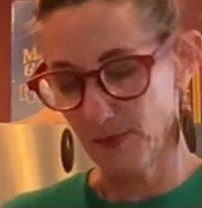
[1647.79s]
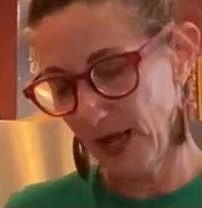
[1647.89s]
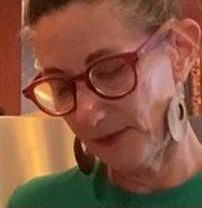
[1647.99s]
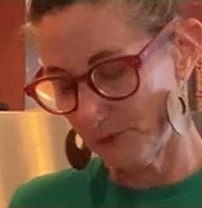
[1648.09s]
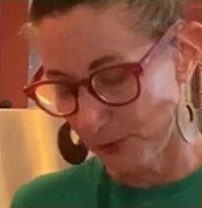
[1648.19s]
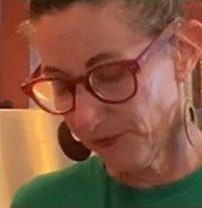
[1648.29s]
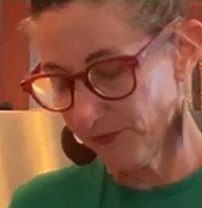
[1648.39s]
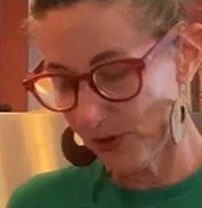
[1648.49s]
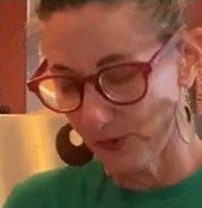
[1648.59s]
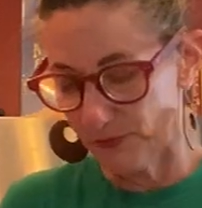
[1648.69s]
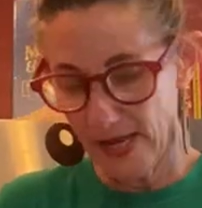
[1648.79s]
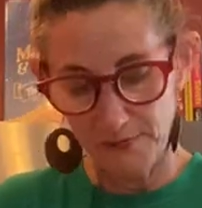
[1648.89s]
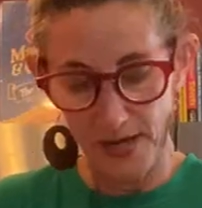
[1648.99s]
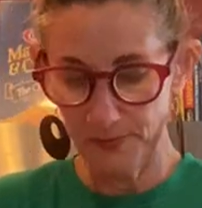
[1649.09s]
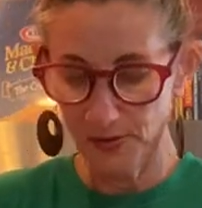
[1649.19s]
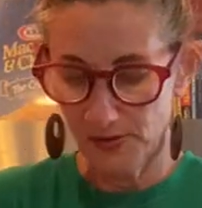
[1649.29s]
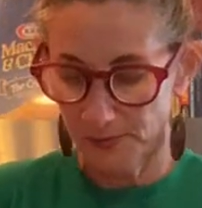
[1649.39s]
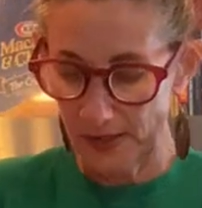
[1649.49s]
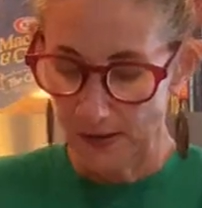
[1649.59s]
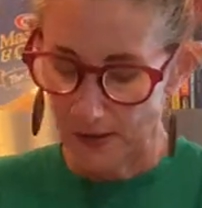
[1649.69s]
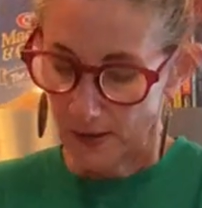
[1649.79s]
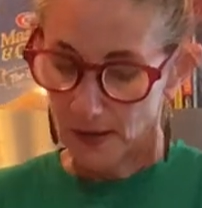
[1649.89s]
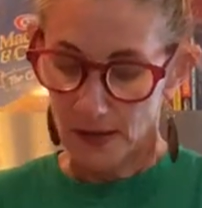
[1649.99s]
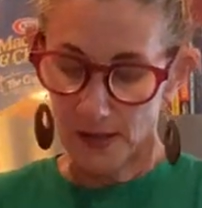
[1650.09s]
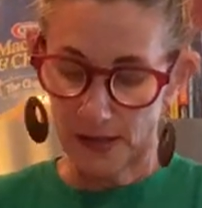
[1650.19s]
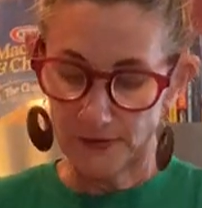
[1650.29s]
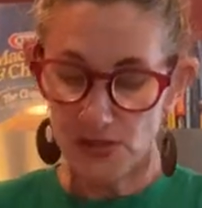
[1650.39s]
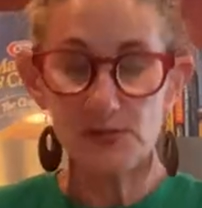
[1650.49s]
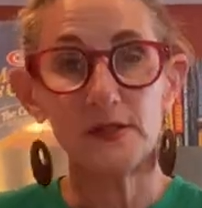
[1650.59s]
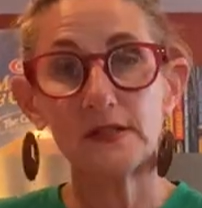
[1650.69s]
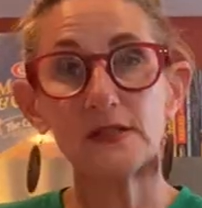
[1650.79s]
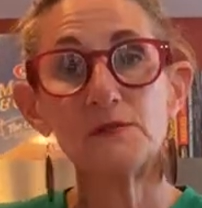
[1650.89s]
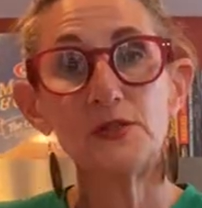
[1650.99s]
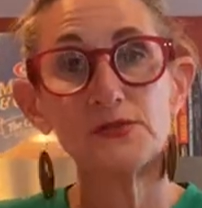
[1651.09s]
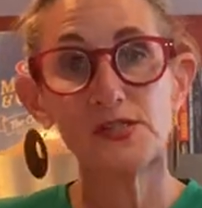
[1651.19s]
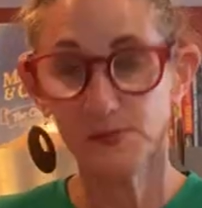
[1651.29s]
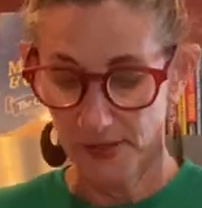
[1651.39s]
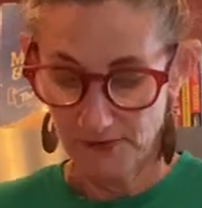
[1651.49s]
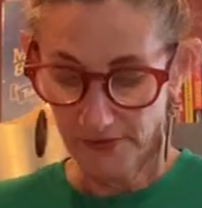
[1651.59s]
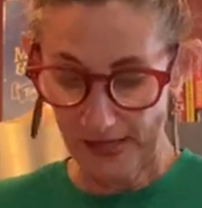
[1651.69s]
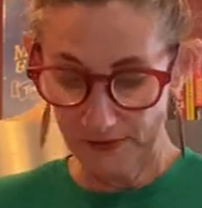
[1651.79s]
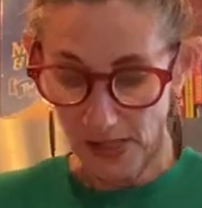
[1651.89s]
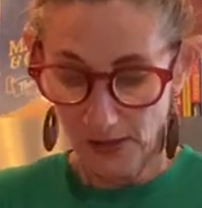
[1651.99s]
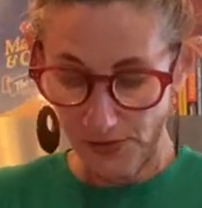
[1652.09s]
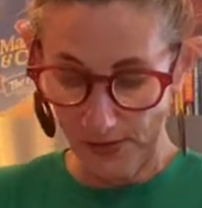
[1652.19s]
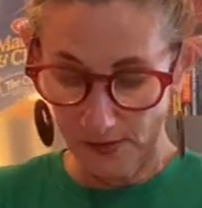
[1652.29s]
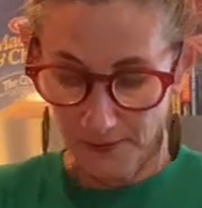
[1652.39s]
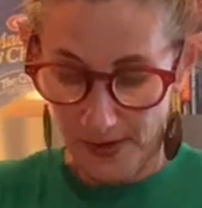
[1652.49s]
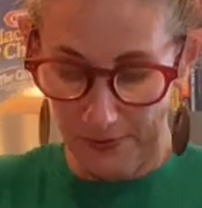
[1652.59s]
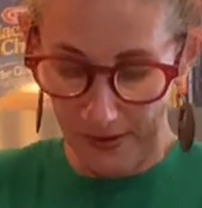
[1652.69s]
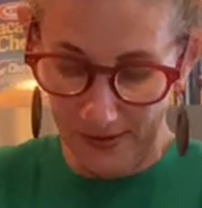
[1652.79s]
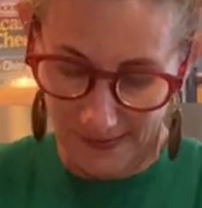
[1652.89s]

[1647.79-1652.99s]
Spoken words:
I prefer red peppers, but I just wasn't in the mood to spend $5 on a pepper.